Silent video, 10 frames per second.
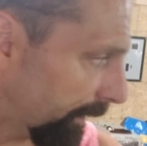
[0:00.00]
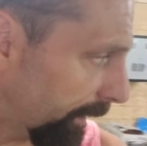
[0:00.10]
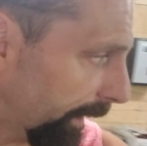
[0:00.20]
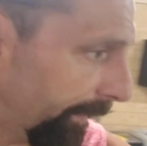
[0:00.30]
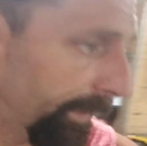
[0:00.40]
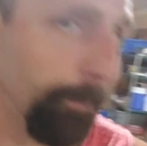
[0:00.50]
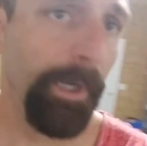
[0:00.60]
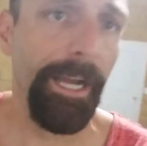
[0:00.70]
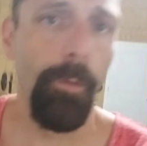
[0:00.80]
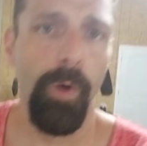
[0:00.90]
And then
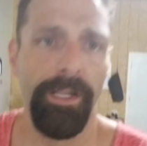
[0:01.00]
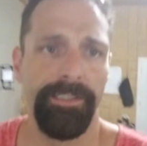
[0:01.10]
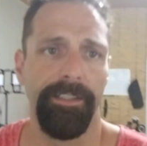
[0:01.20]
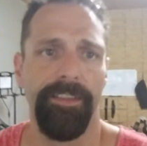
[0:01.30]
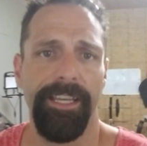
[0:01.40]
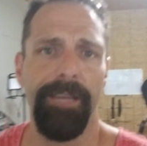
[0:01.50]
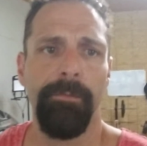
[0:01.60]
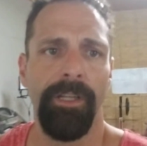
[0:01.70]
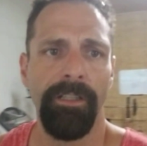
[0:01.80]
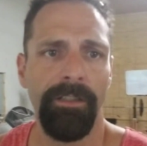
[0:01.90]
when I want
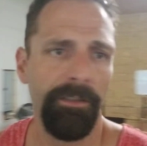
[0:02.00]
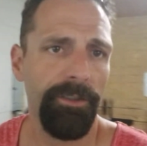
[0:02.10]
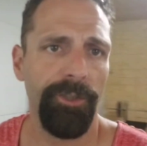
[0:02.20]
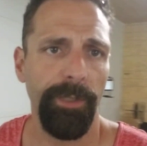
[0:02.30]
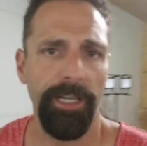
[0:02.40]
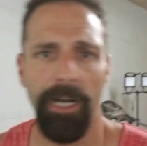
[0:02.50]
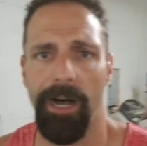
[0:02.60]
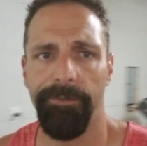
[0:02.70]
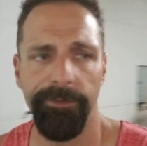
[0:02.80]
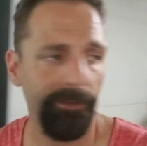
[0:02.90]
them to get
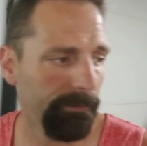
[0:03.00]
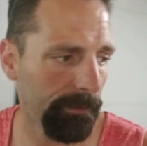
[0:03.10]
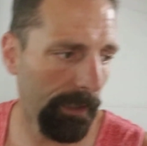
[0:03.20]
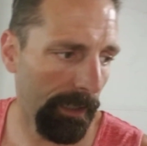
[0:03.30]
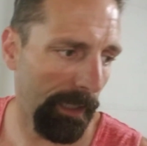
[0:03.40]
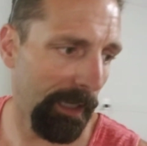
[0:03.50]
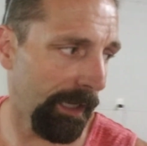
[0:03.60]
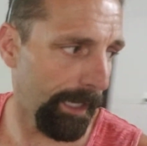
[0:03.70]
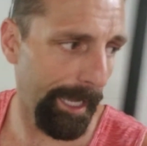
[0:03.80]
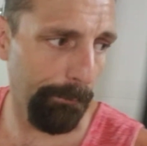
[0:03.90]
off,
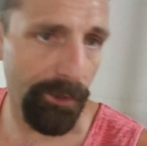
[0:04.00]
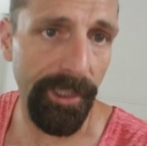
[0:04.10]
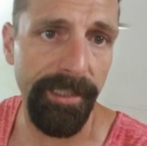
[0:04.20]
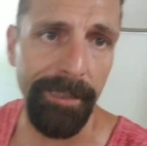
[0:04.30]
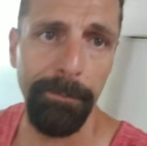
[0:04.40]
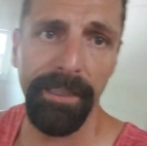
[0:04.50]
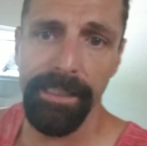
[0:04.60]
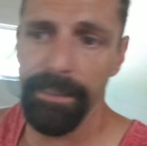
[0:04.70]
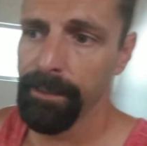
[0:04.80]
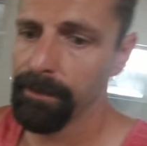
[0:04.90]
I will just simply